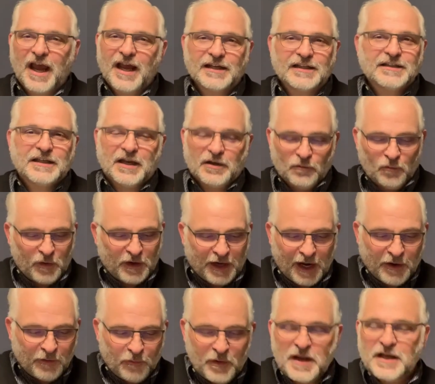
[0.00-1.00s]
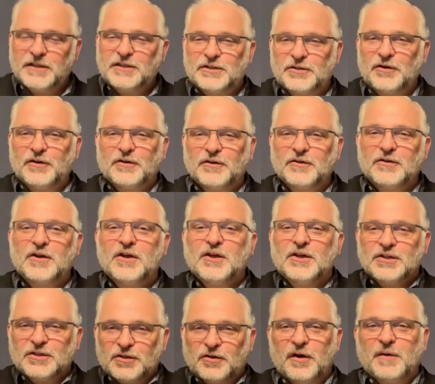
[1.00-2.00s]
accent when I read certain
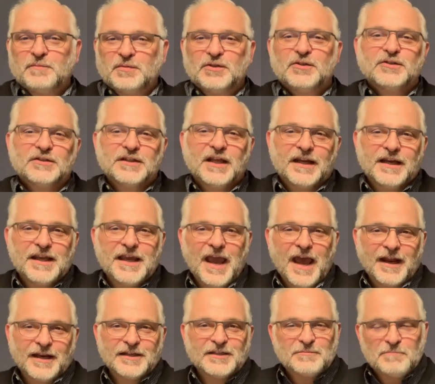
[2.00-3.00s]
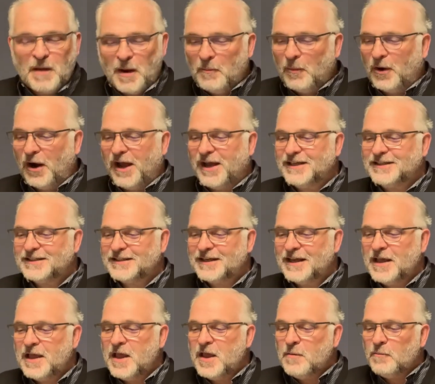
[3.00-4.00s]
scriptures that he had us memorize.
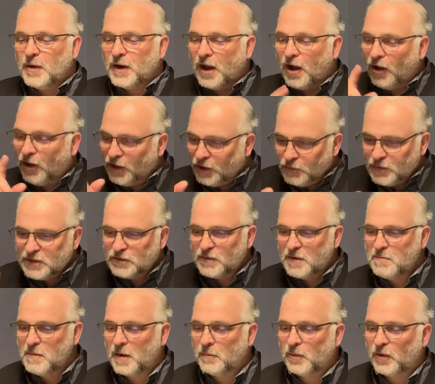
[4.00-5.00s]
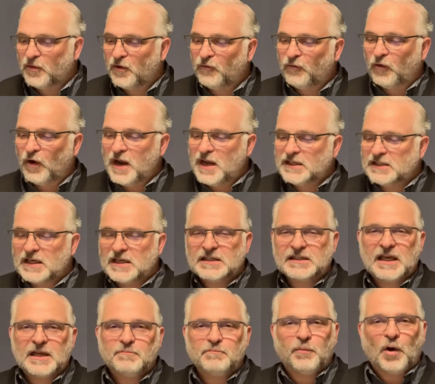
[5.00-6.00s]
But I always remember the phrase he
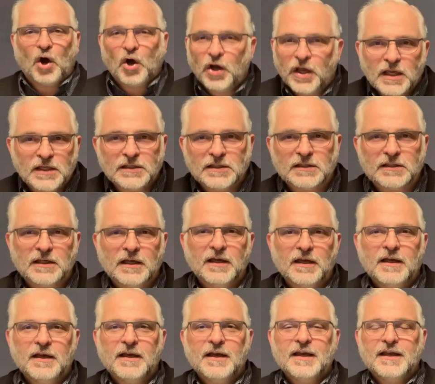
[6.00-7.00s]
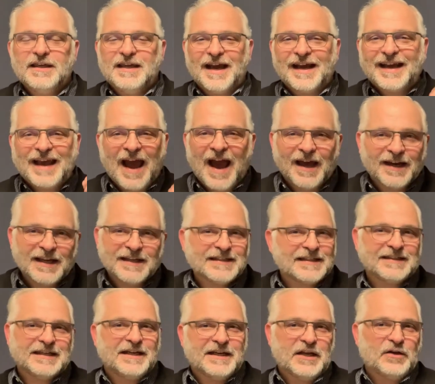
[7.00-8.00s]
said, "Boys, you canna
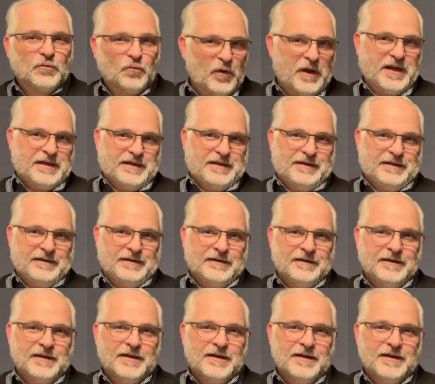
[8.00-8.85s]
sin and win."